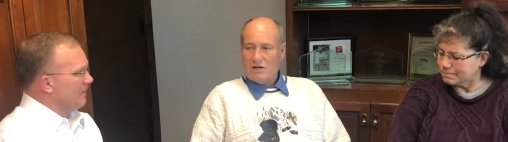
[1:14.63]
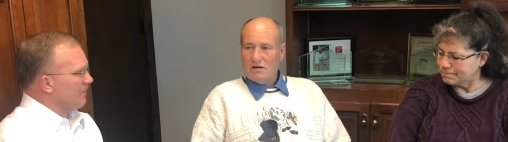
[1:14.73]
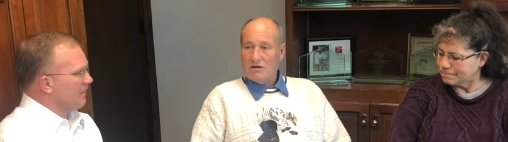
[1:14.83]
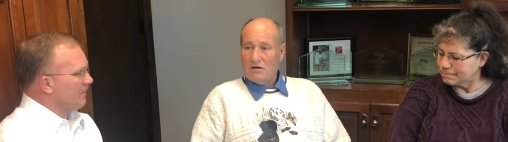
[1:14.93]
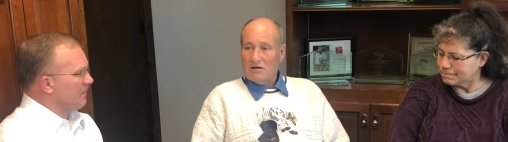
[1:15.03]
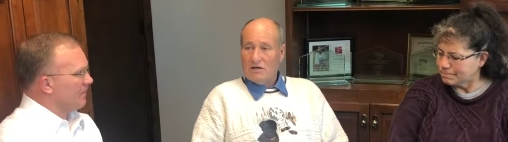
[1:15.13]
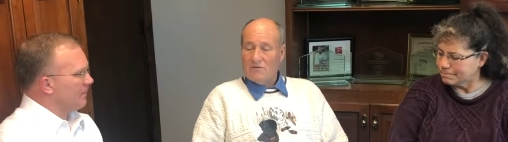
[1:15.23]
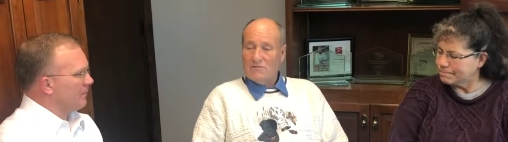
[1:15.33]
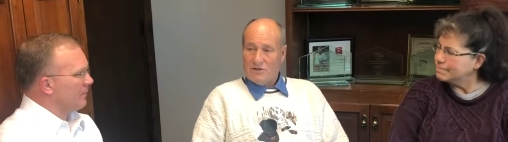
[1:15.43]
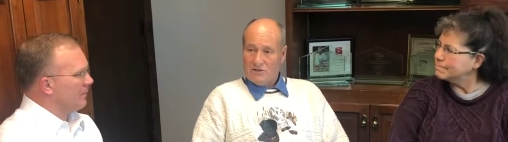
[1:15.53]
Speaker 1: that are
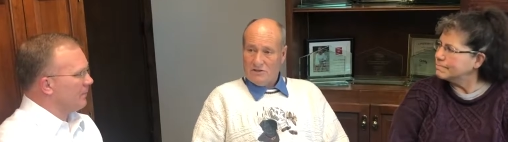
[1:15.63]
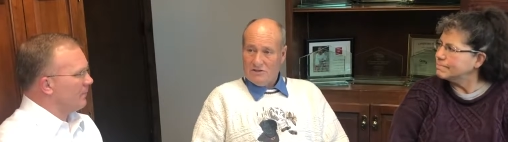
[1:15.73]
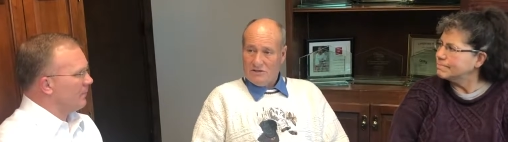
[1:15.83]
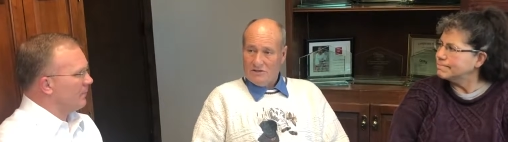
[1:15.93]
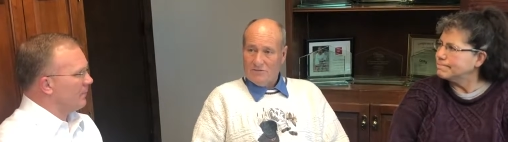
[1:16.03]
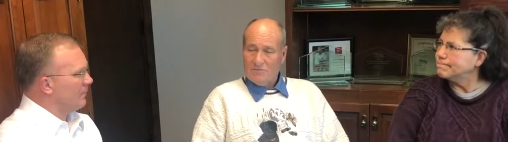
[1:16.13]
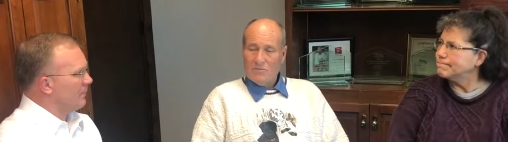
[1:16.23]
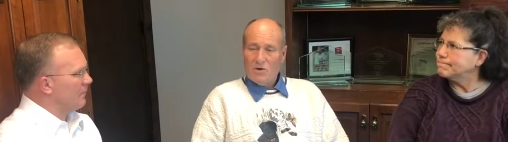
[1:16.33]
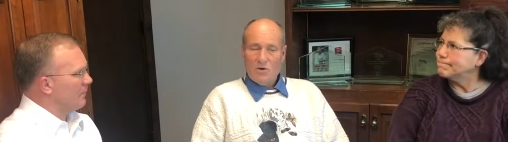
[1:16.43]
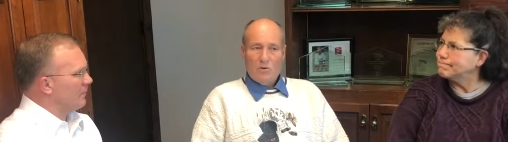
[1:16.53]
efficient,
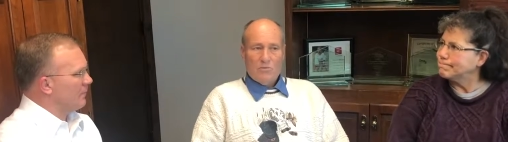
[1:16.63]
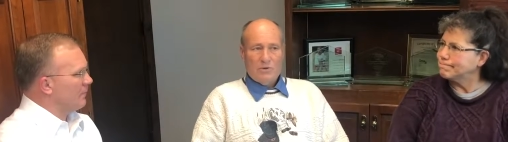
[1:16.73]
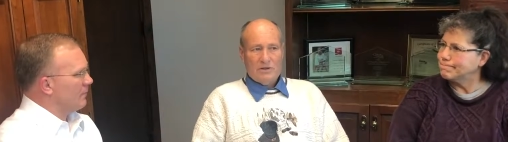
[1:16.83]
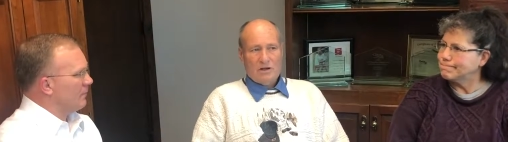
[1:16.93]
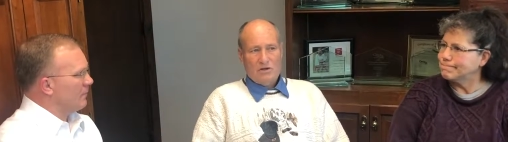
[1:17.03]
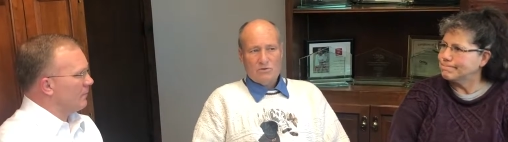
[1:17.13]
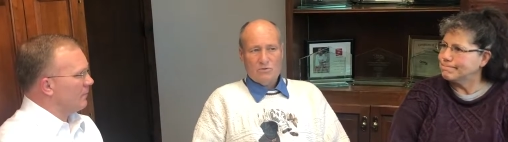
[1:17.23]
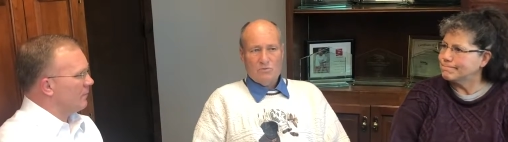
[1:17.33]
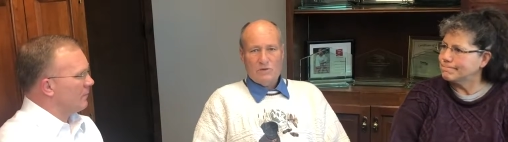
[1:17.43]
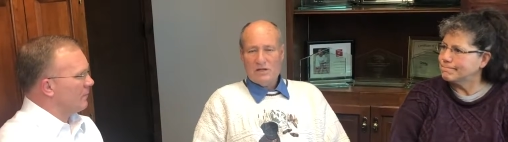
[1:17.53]
but
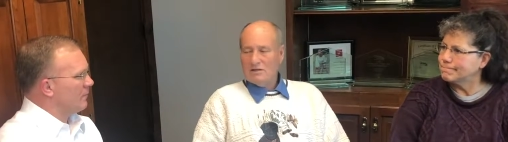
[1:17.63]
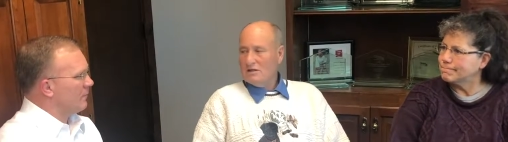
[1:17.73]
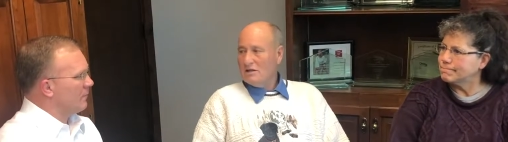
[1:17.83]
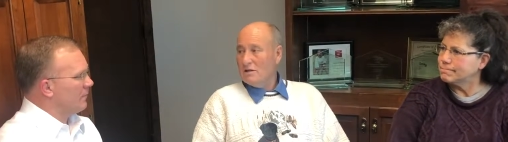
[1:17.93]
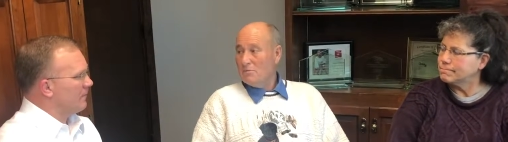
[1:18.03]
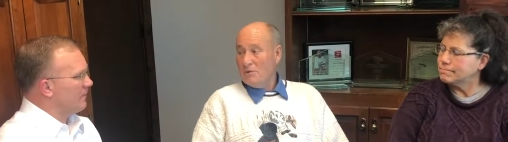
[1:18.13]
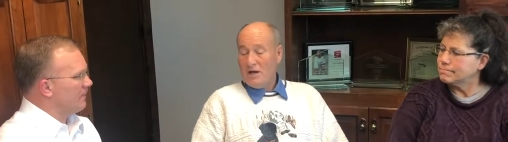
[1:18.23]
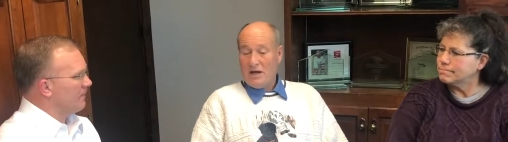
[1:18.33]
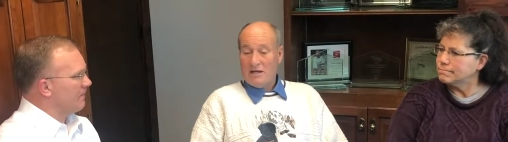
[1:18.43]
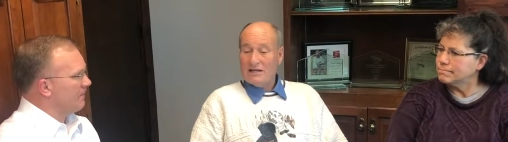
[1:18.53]
also meet the
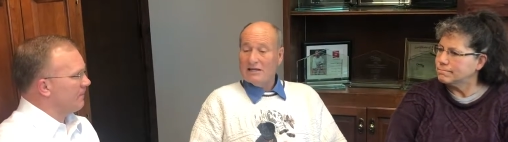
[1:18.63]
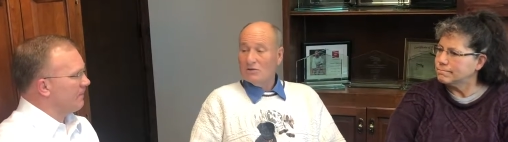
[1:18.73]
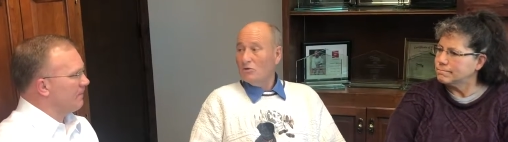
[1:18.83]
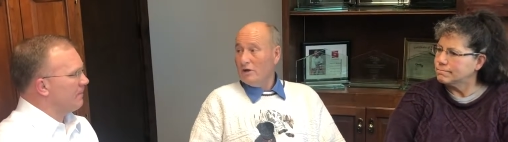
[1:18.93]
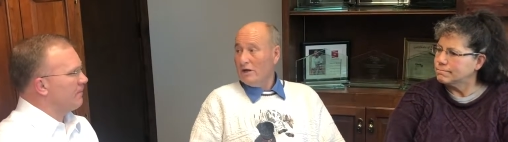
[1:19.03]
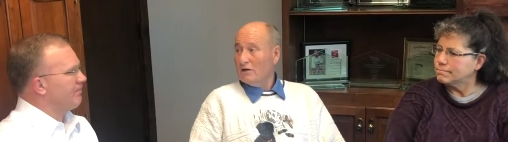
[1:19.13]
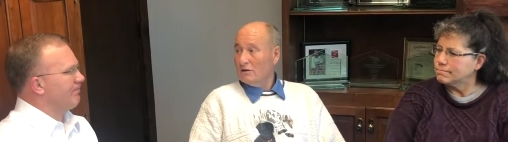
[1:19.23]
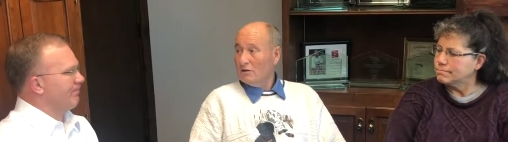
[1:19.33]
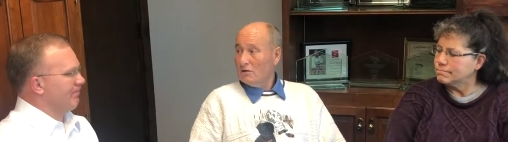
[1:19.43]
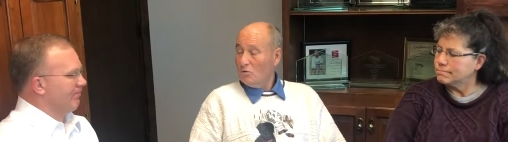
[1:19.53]
EPA indoor
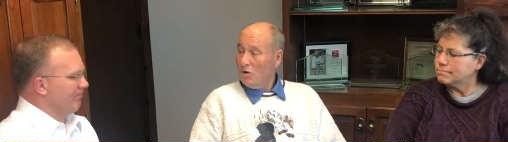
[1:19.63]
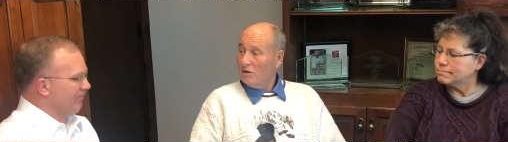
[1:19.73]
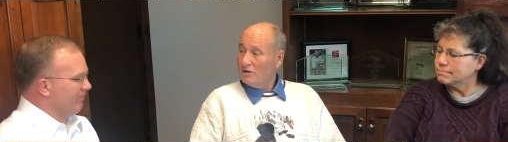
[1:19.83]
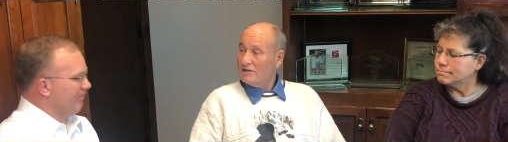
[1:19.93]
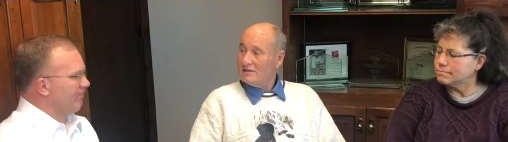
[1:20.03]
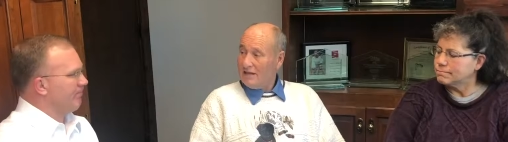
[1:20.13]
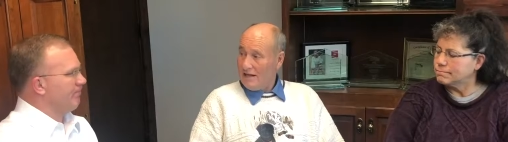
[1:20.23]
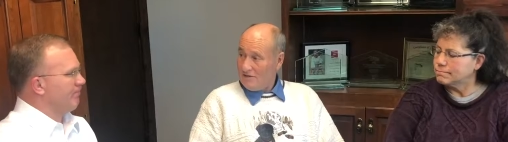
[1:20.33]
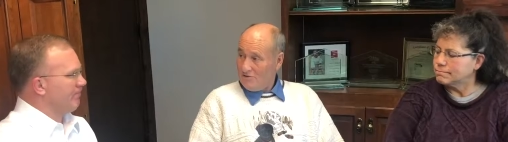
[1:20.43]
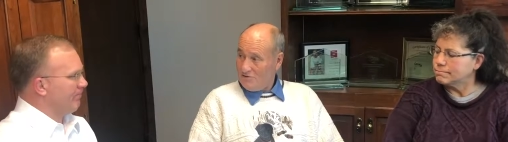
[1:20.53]
air quality
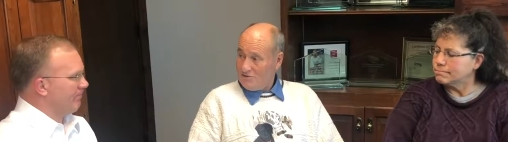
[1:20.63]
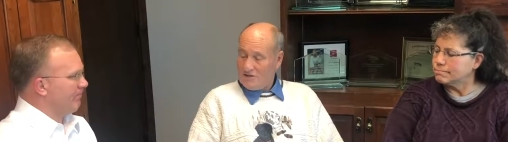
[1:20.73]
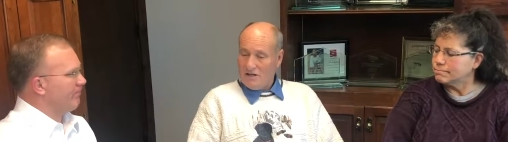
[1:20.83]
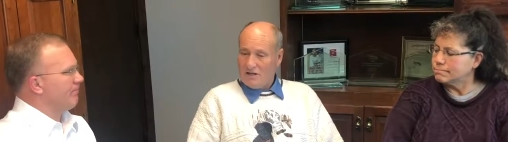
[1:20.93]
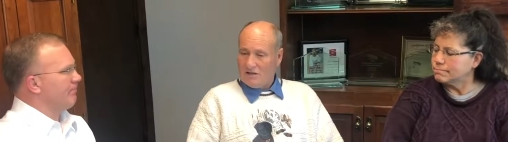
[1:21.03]
standards.